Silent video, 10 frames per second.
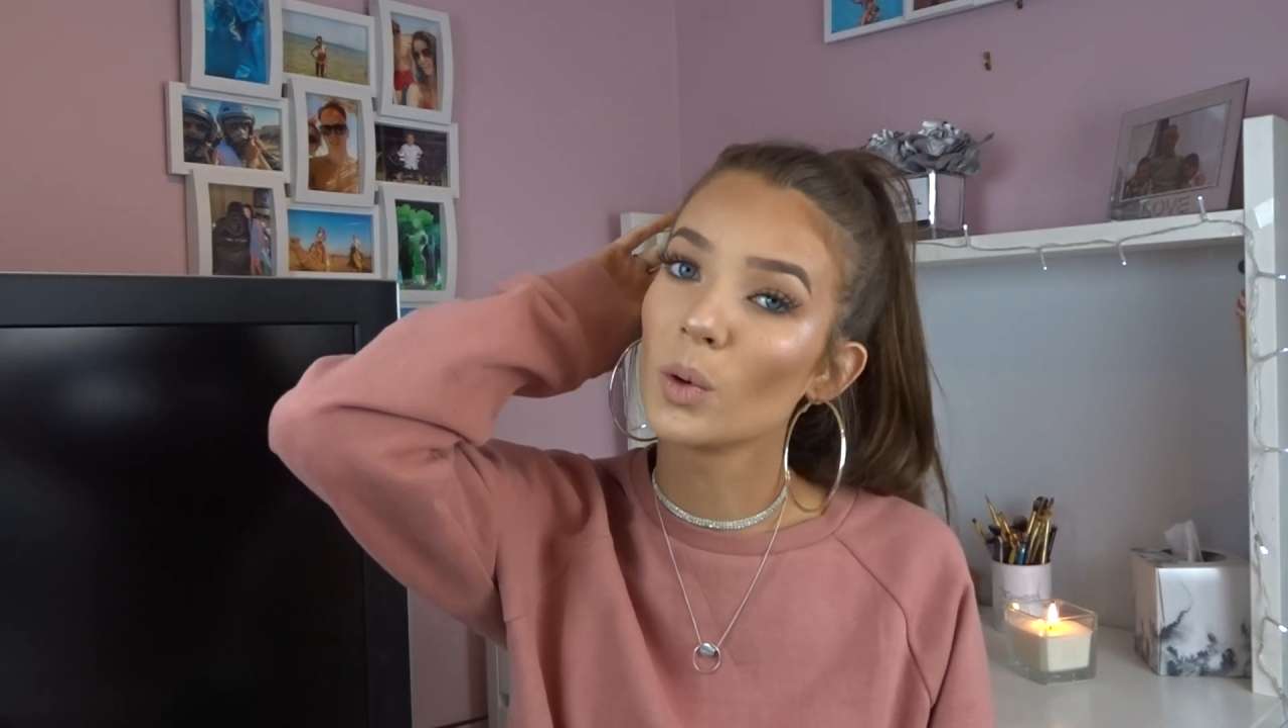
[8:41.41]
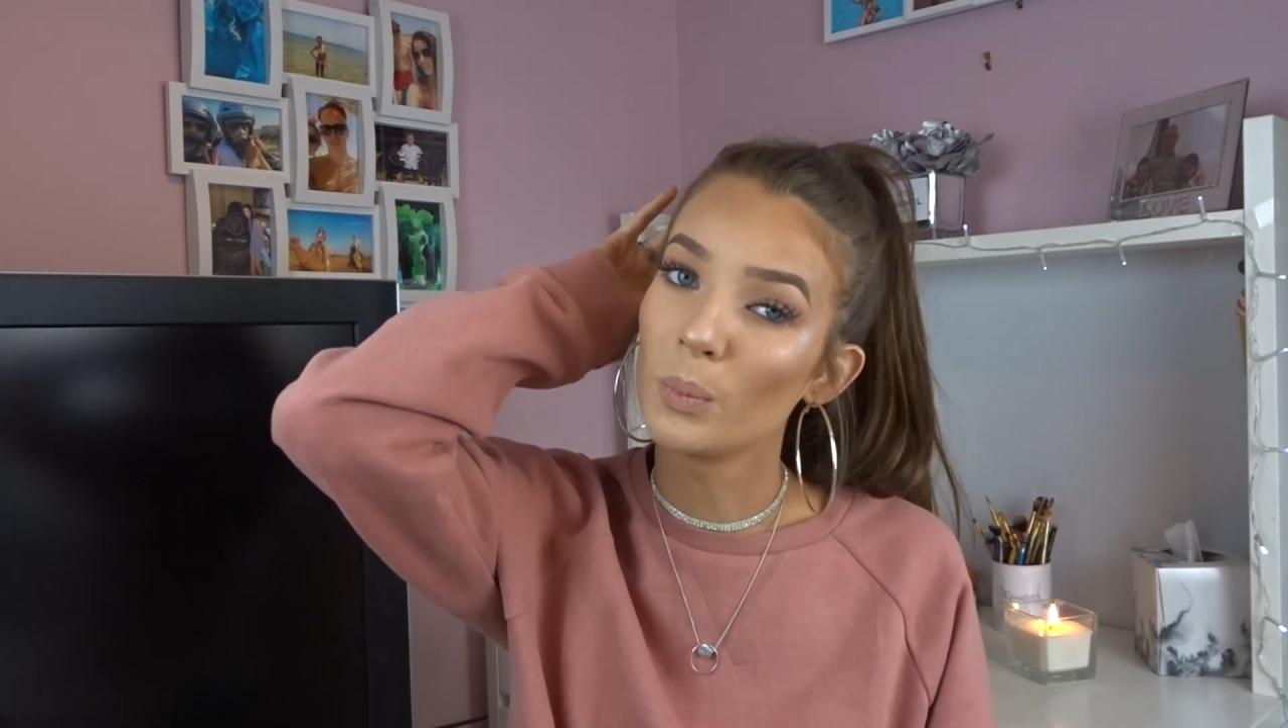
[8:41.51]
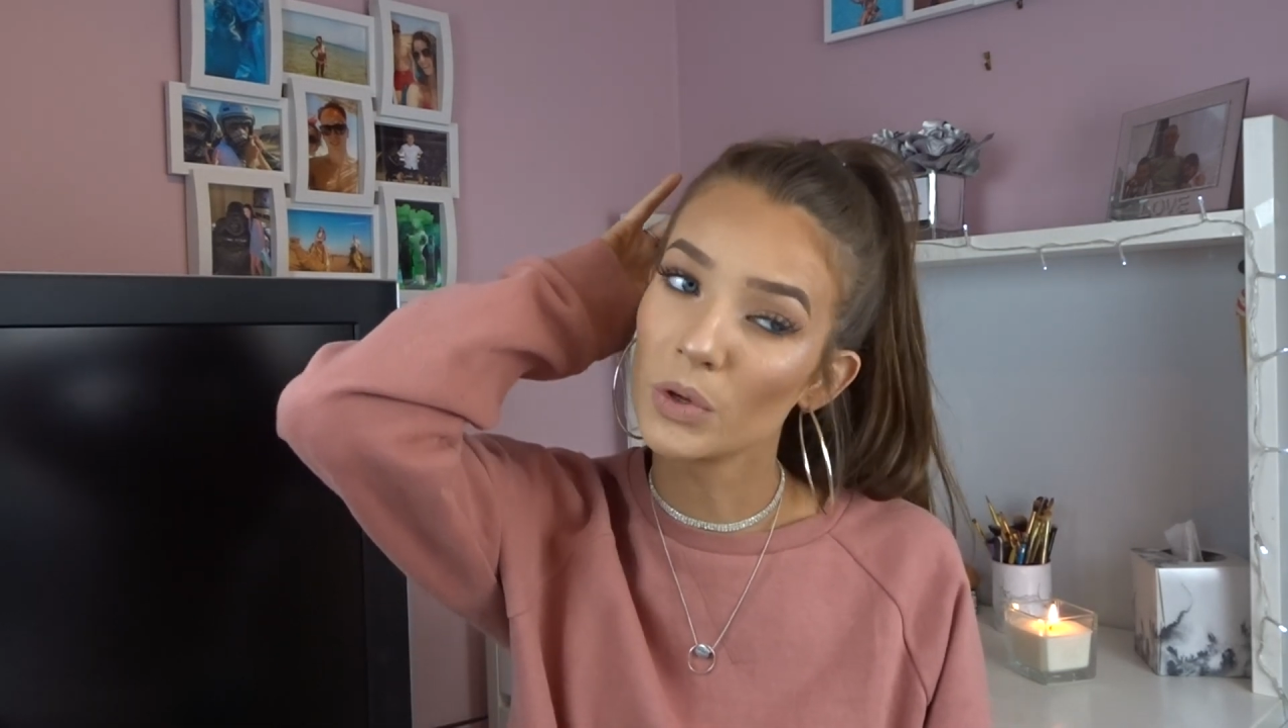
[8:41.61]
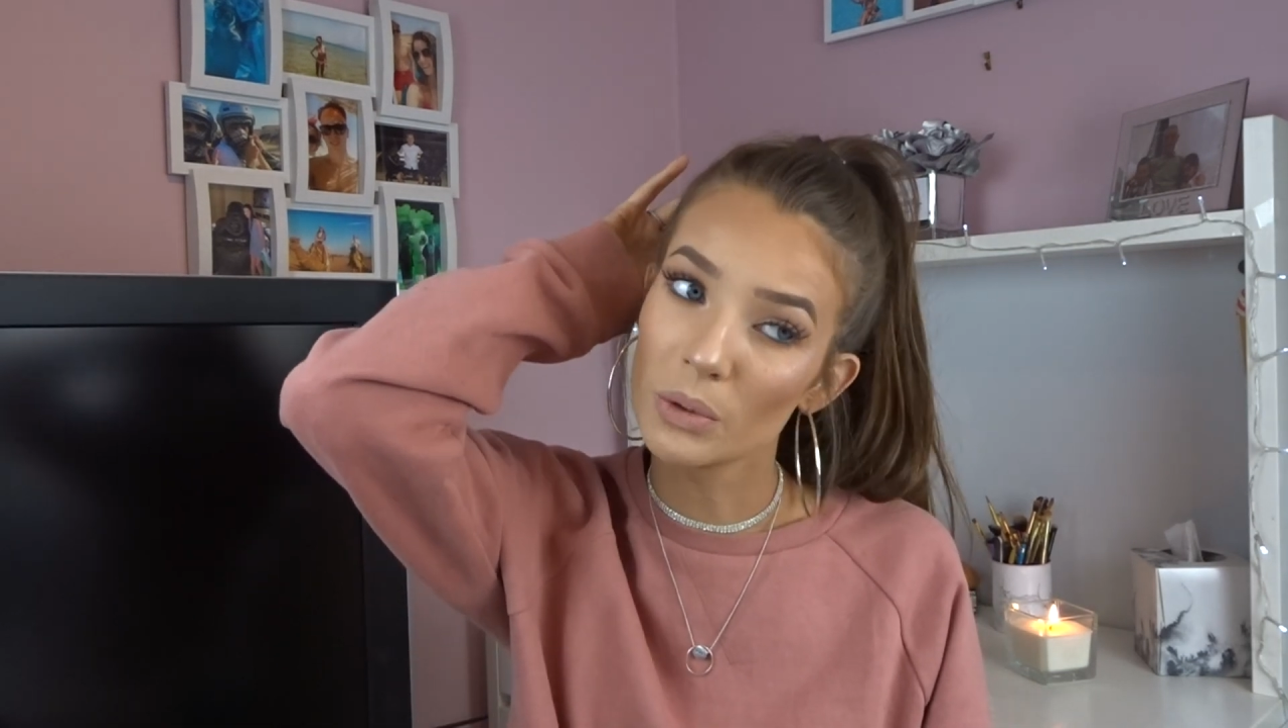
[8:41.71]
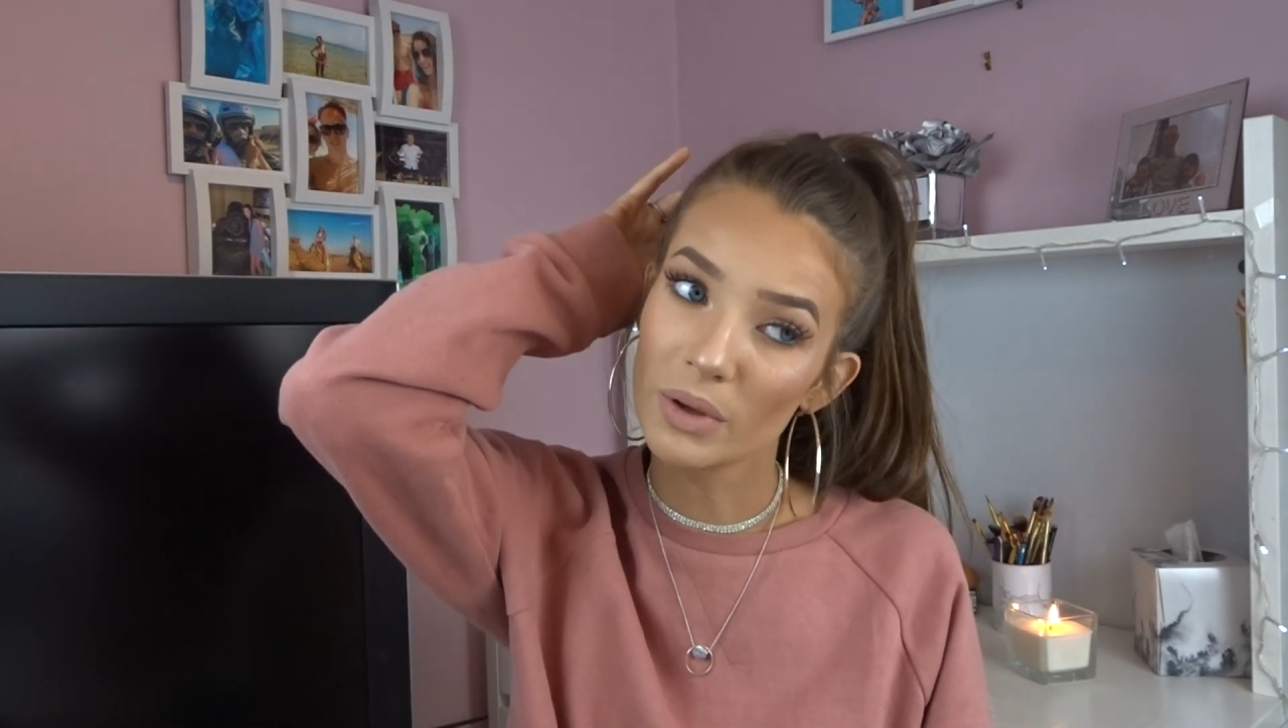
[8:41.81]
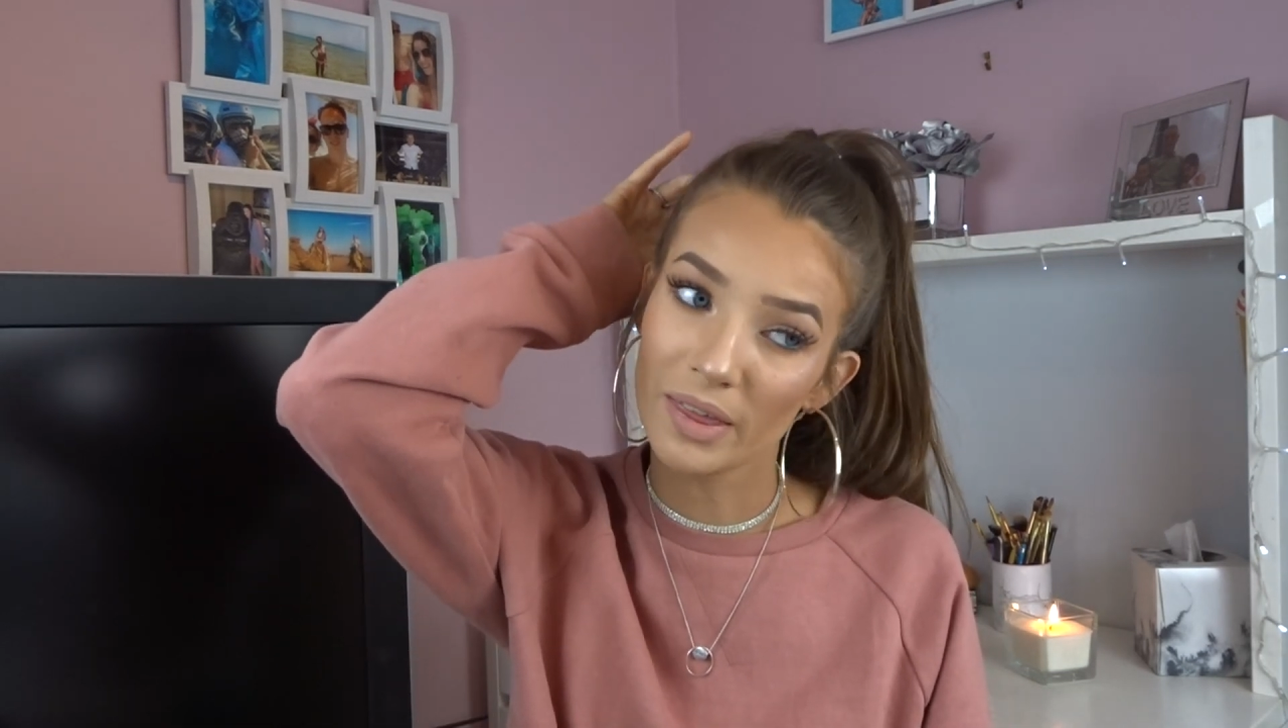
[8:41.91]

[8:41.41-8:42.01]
or beauty